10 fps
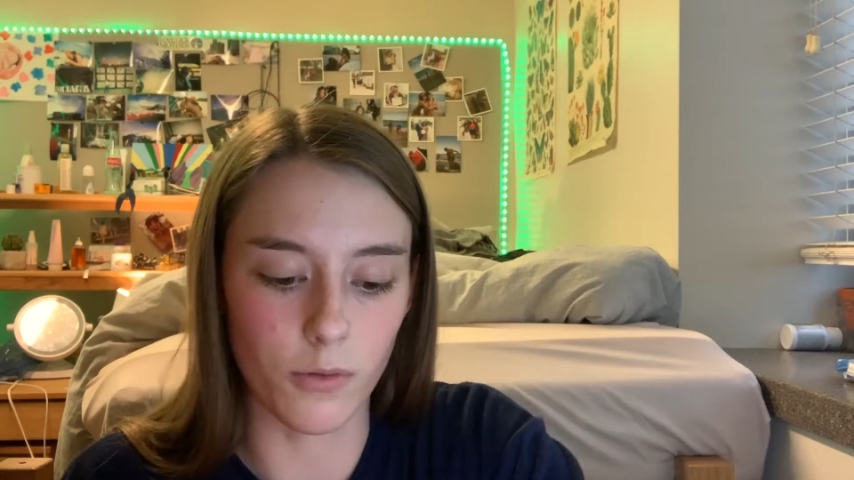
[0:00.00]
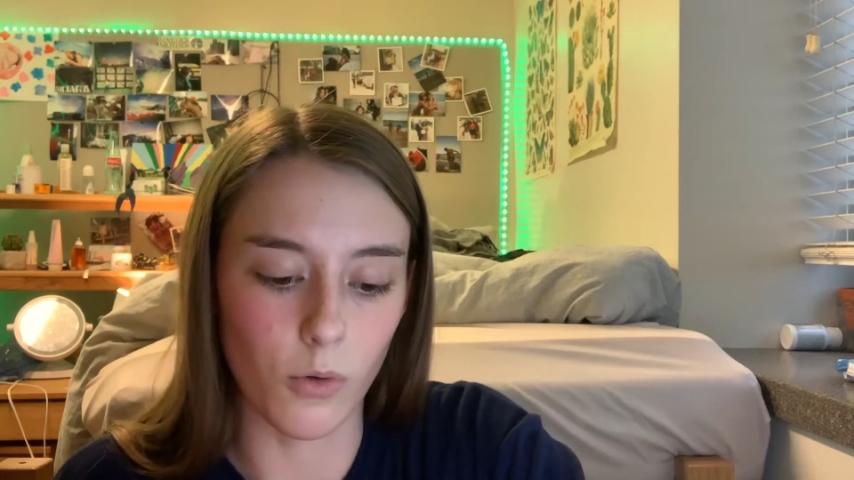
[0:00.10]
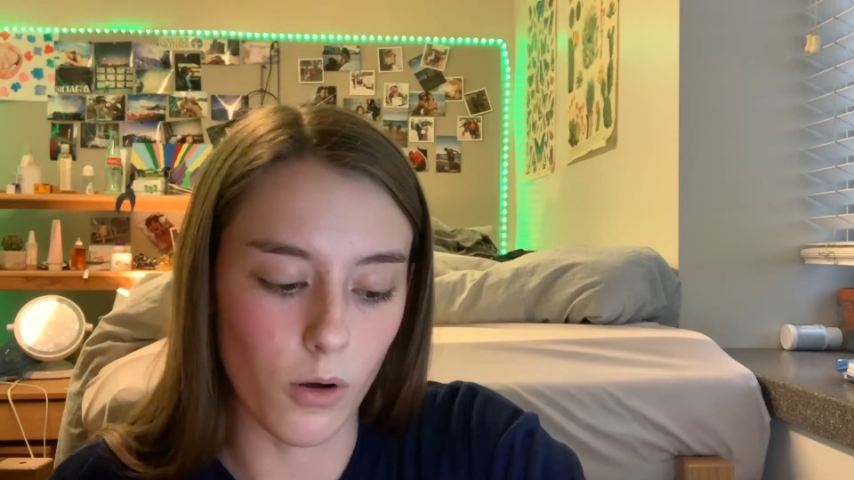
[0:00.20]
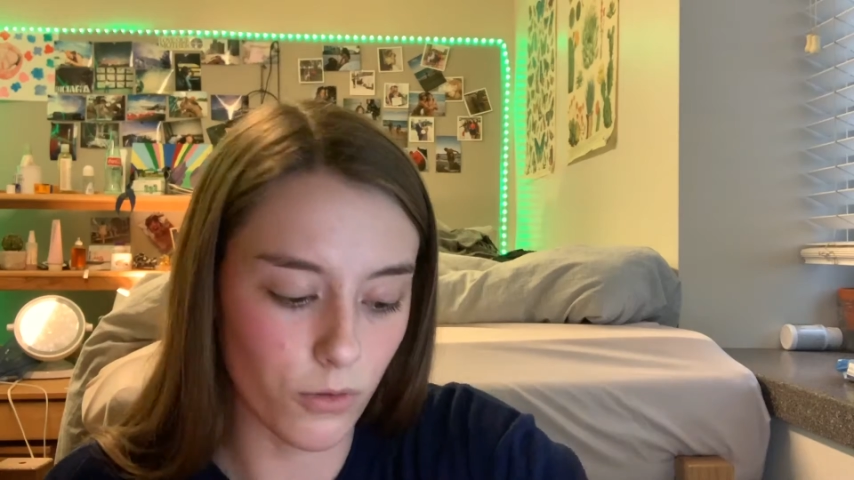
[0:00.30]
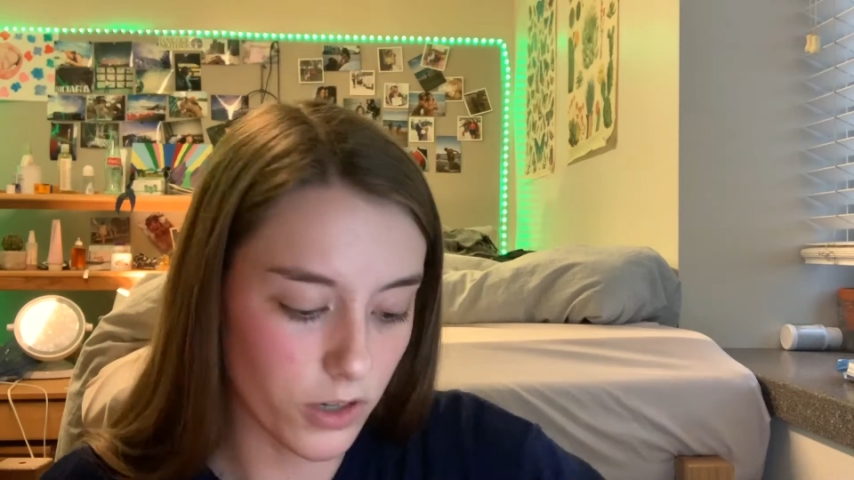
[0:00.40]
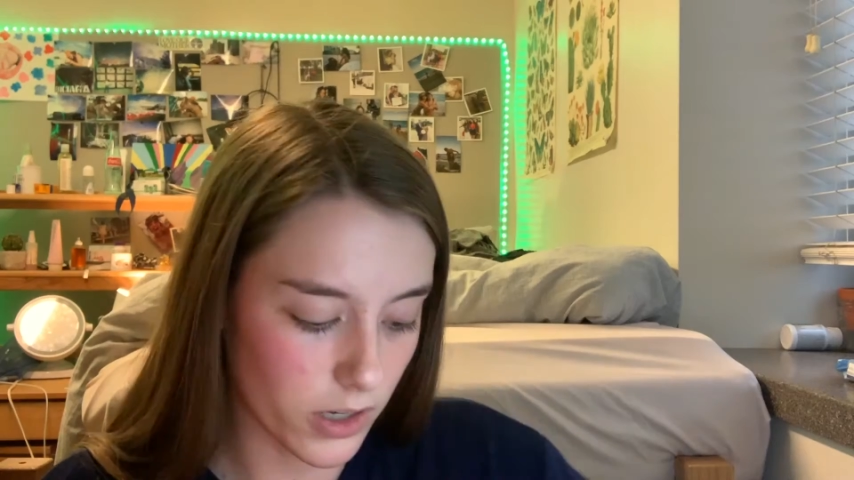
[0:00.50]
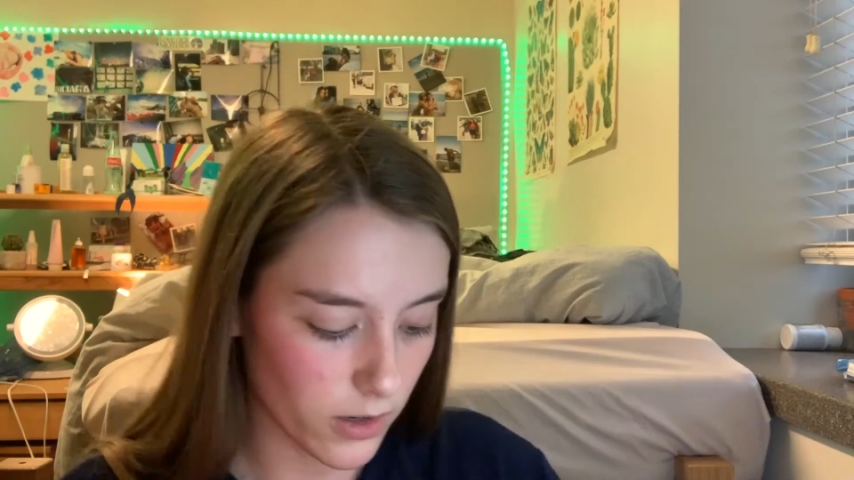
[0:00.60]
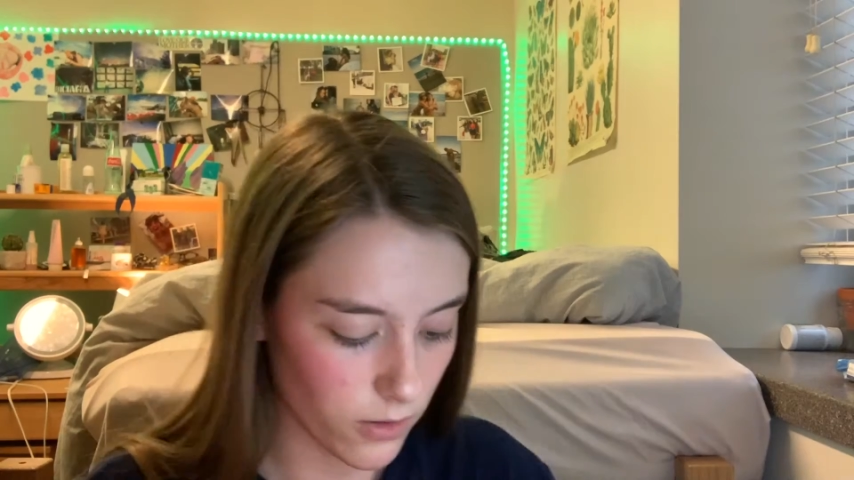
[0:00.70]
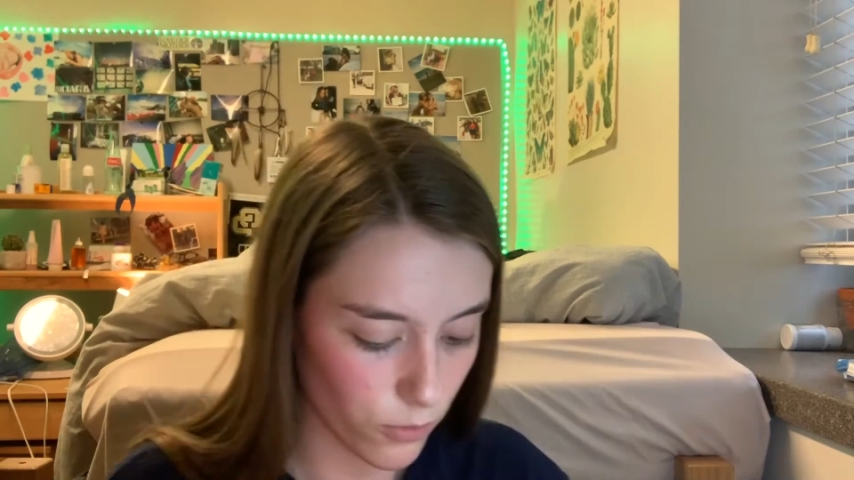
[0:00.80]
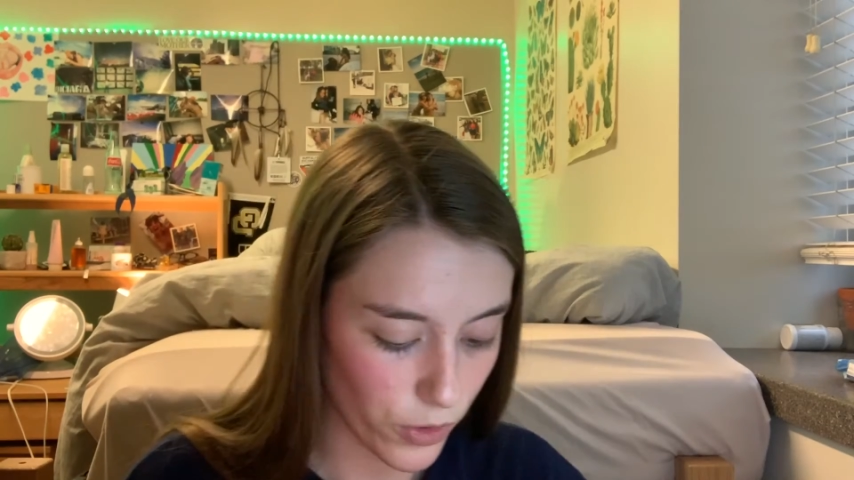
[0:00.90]
that won't
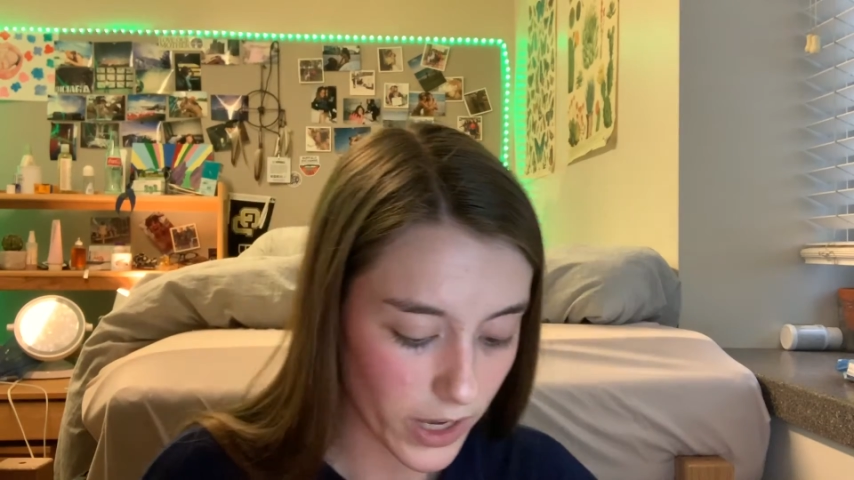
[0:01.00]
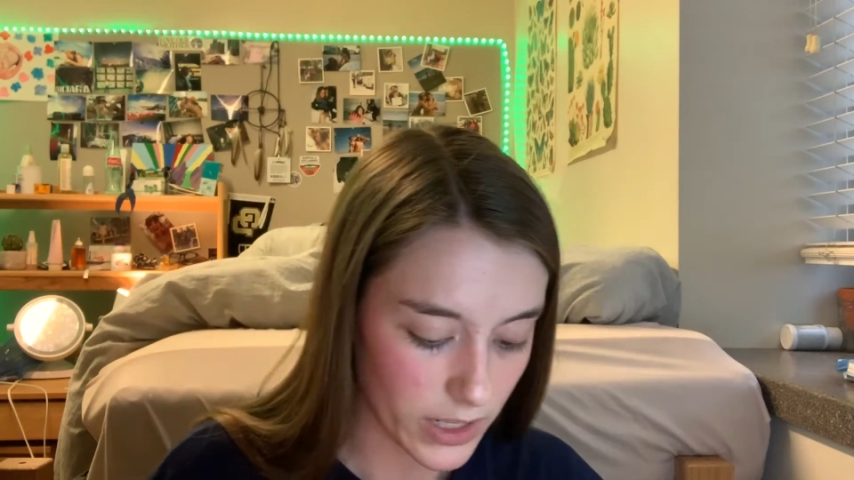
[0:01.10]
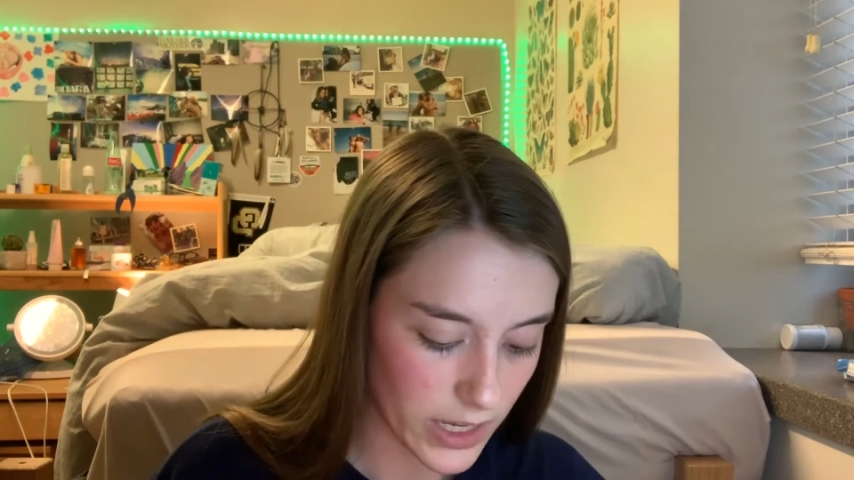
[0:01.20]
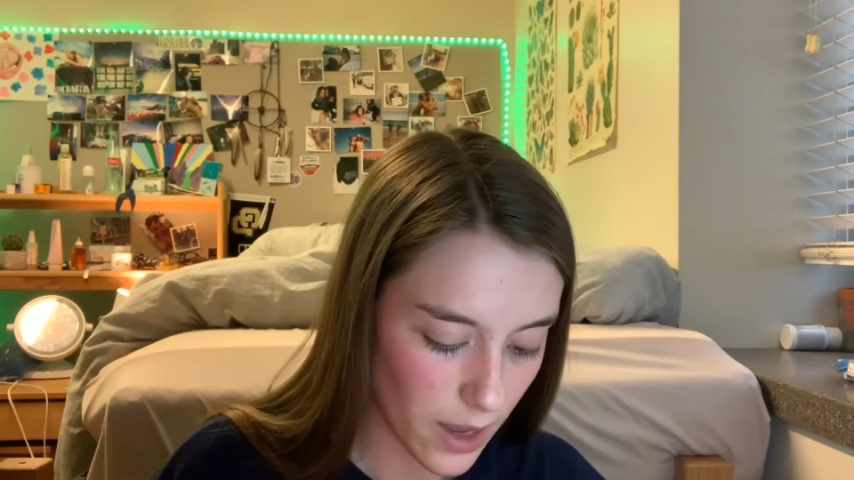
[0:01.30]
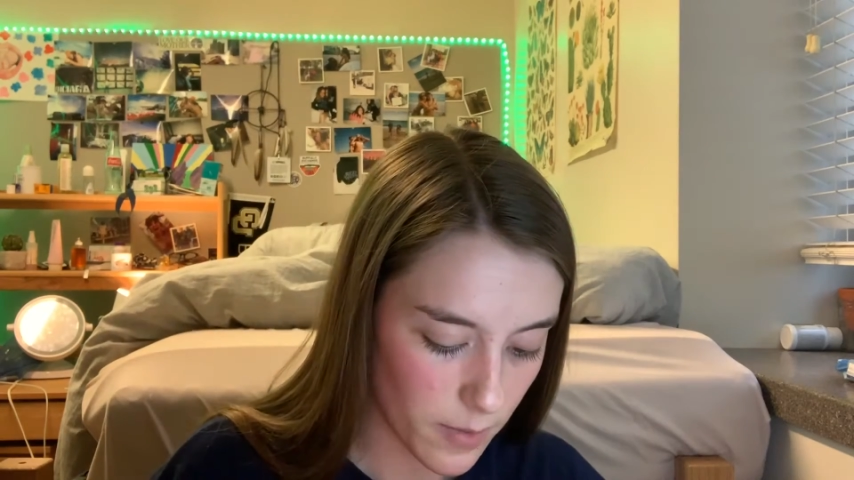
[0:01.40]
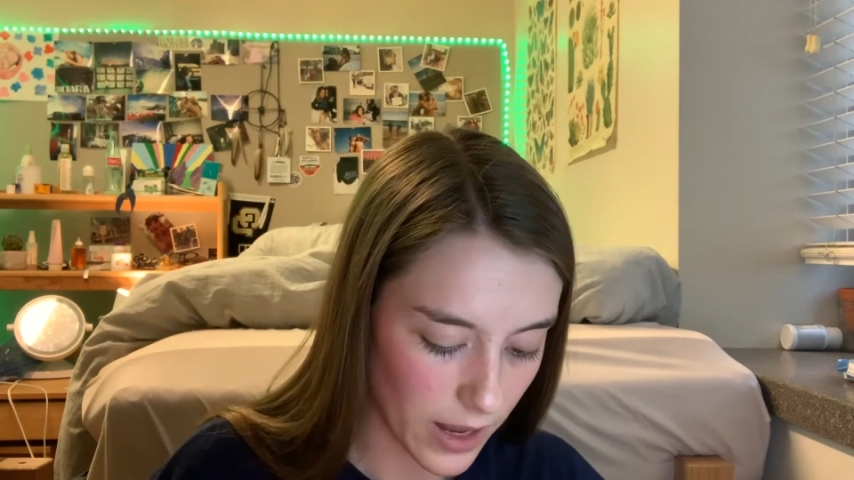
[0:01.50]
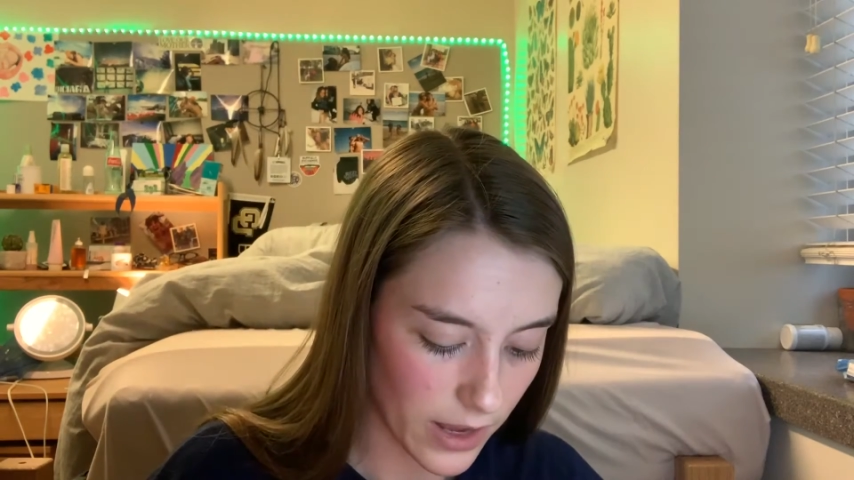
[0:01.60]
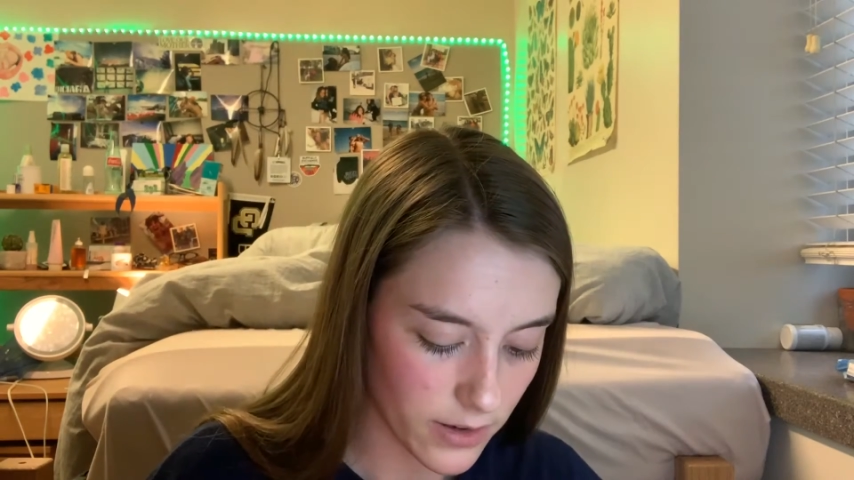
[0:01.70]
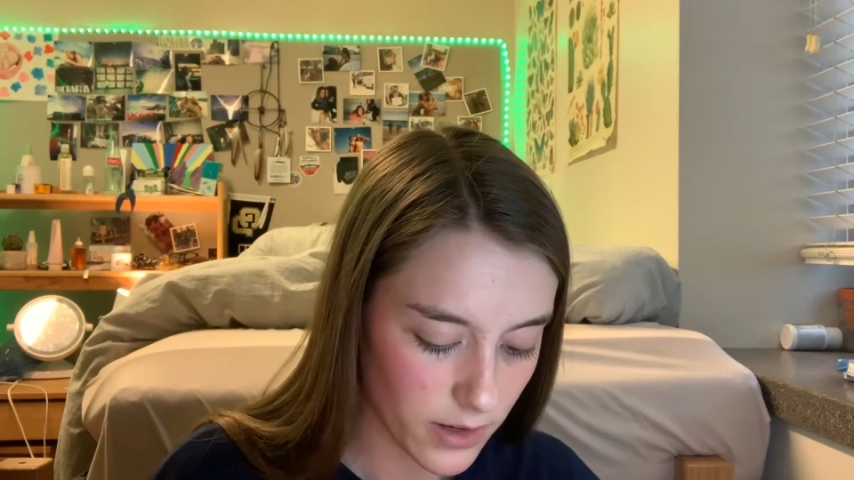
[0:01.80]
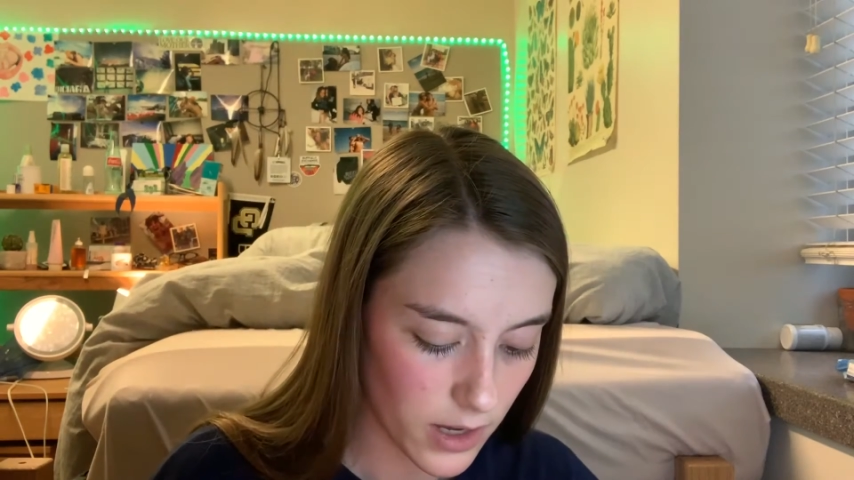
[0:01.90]
recontaminate